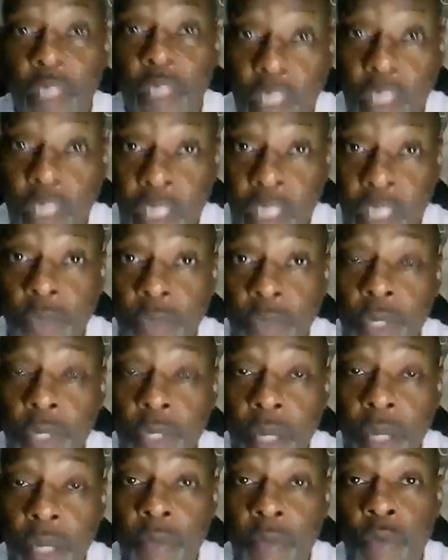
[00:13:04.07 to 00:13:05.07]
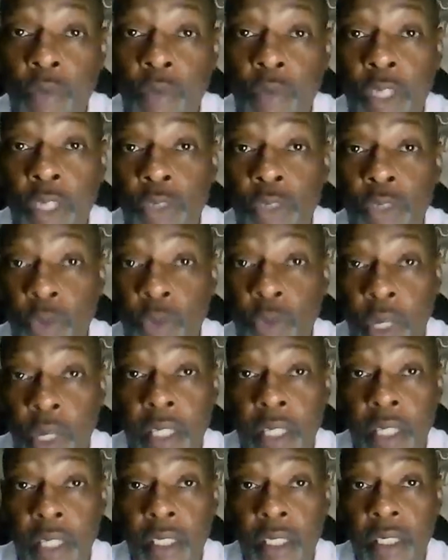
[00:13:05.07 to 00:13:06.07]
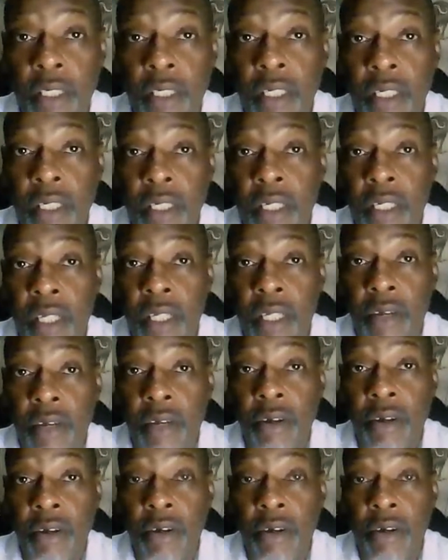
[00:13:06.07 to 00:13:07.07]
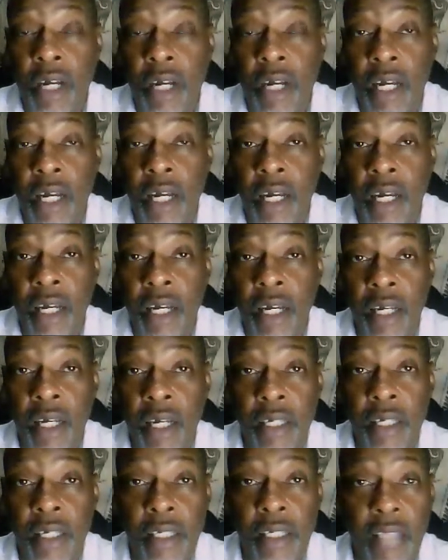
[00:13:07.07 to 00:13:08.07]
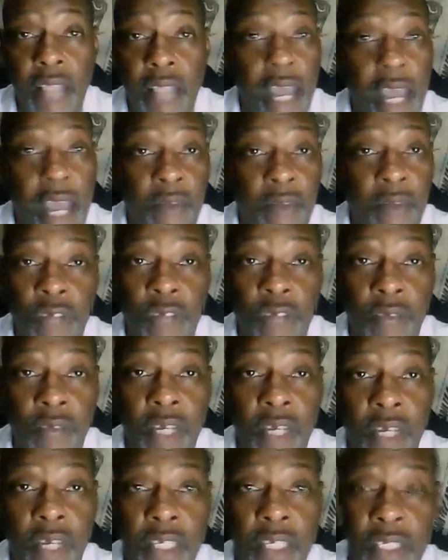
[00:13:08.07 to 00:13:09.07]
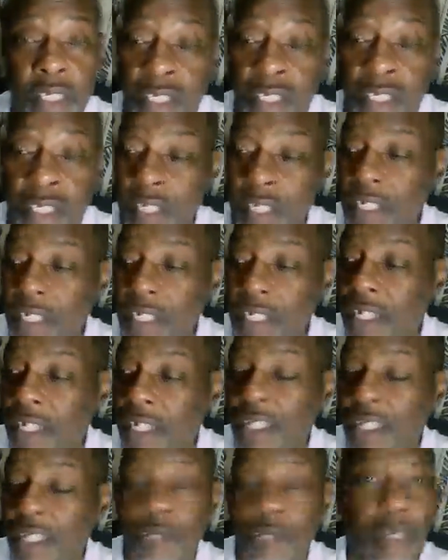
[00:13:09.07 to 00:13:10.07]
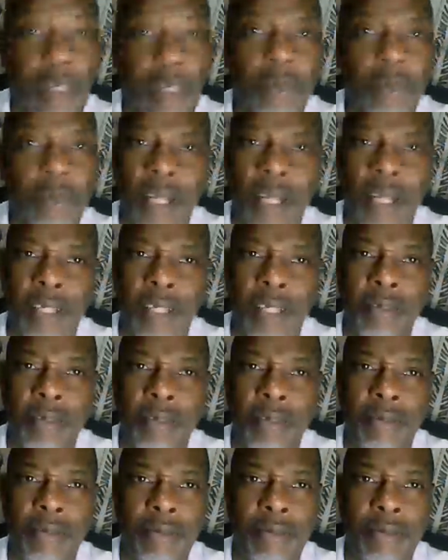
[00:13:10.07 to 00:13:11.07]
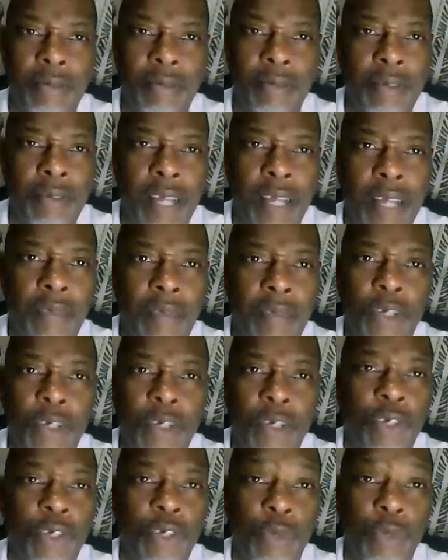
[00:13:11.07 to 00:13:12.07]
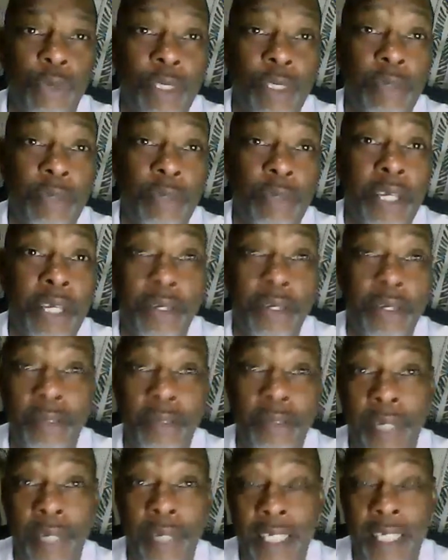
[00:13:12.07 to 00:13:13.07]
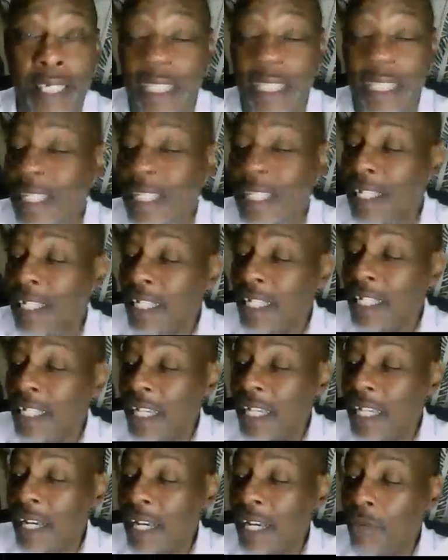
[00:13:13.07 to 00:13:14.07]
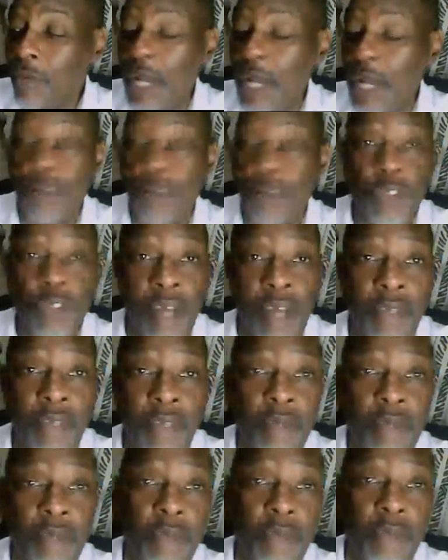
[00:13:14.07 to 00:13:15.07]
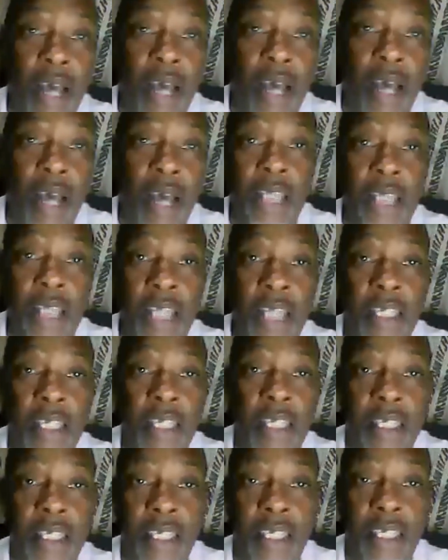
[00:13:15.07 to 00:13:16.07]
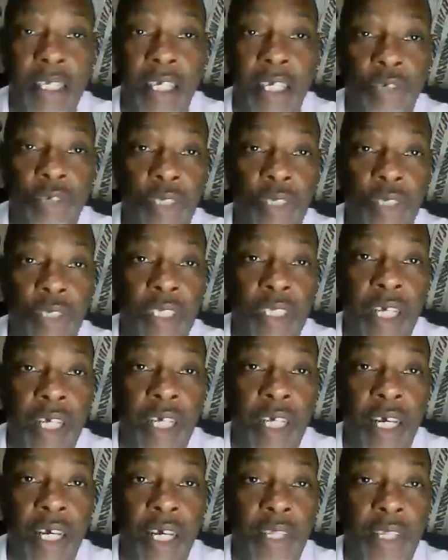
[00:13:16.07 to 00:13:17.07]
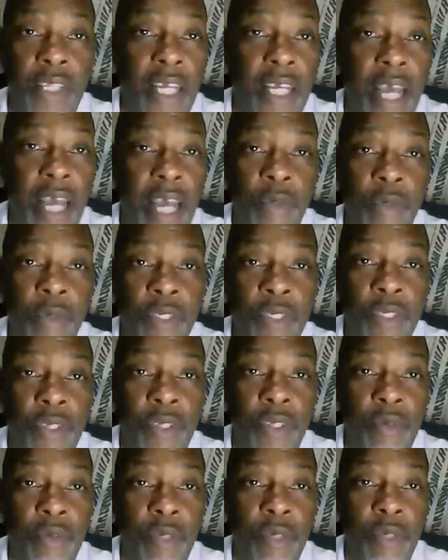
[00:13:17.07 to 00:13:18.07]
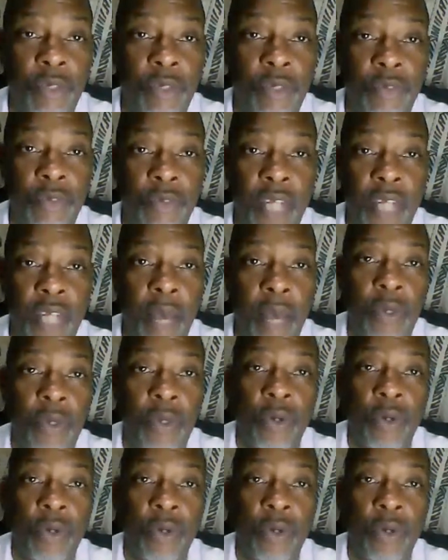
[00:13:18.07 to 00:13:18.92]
you have discussed with them what you want. Now, I have a travel agent in Kenya, but I haven't talked to him in some years, but when I was traveling outside the countries, the guy he was phenomenal.